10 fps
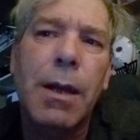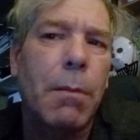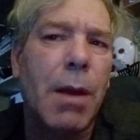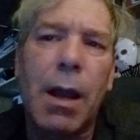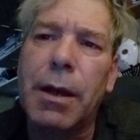
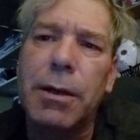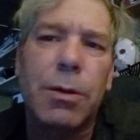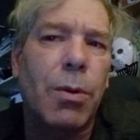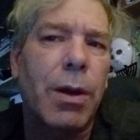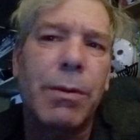I'm not going to
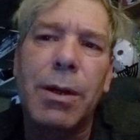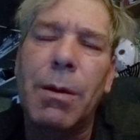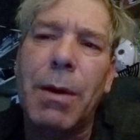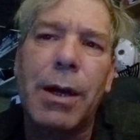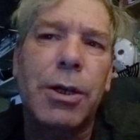toy with
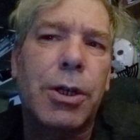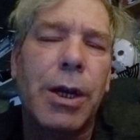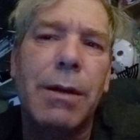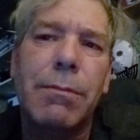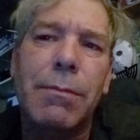nobody's
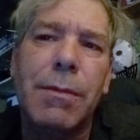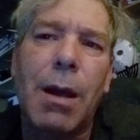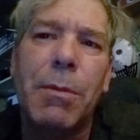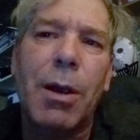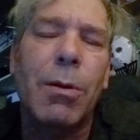shit.
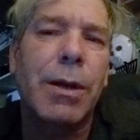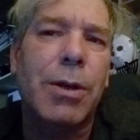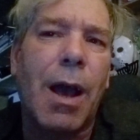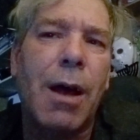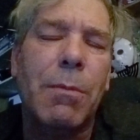I'm the only
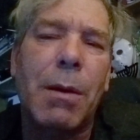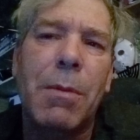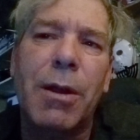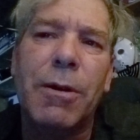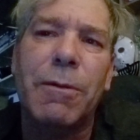child of my
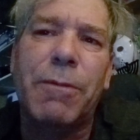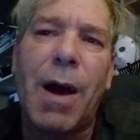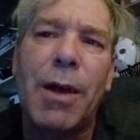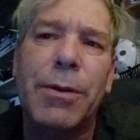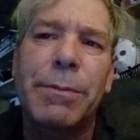mother and
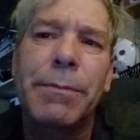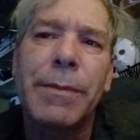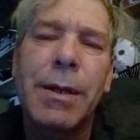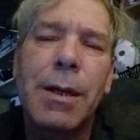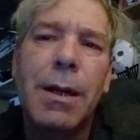father.
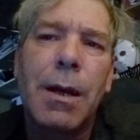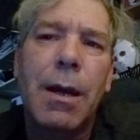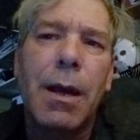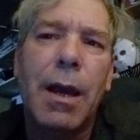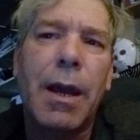
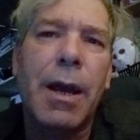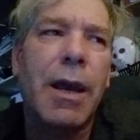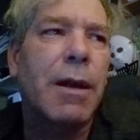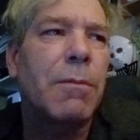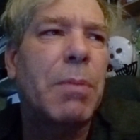
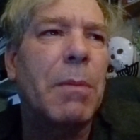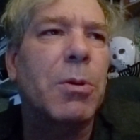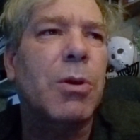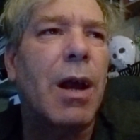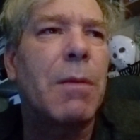And people
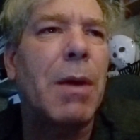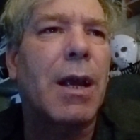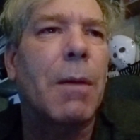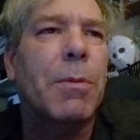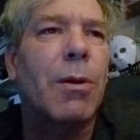trying to make
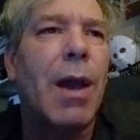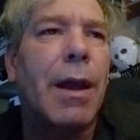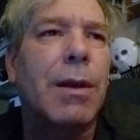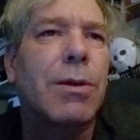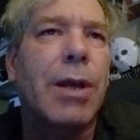up their
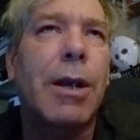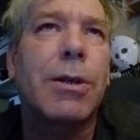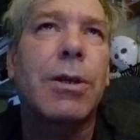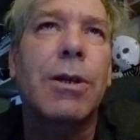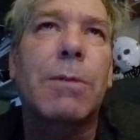
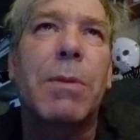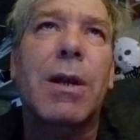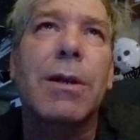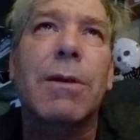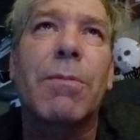accusations
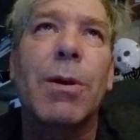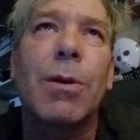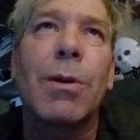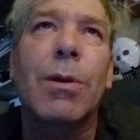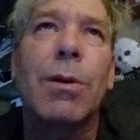because of
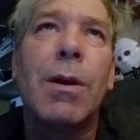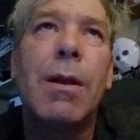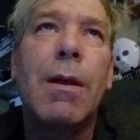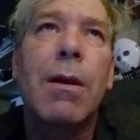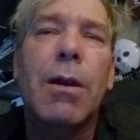their
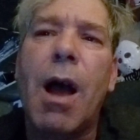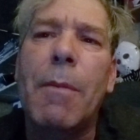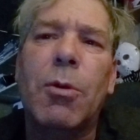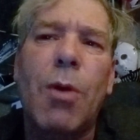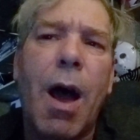
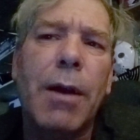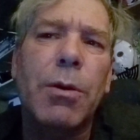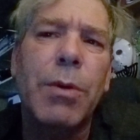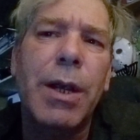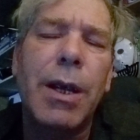
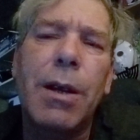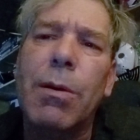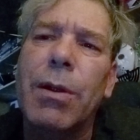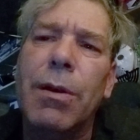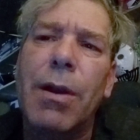camaraderie
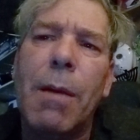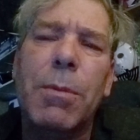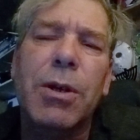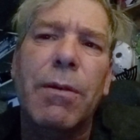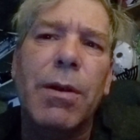or the
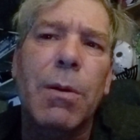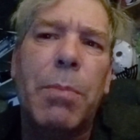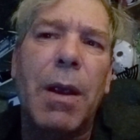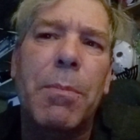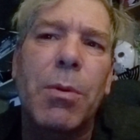numbers of their
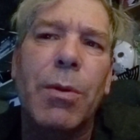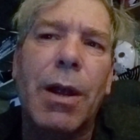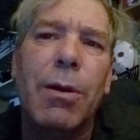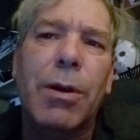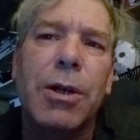people
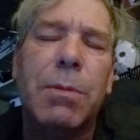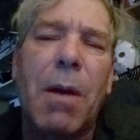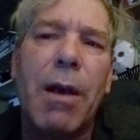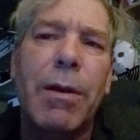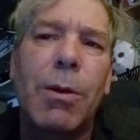that are
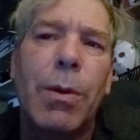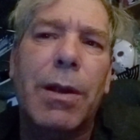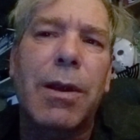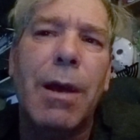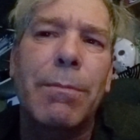conspiring
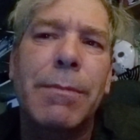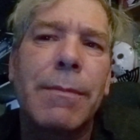with them.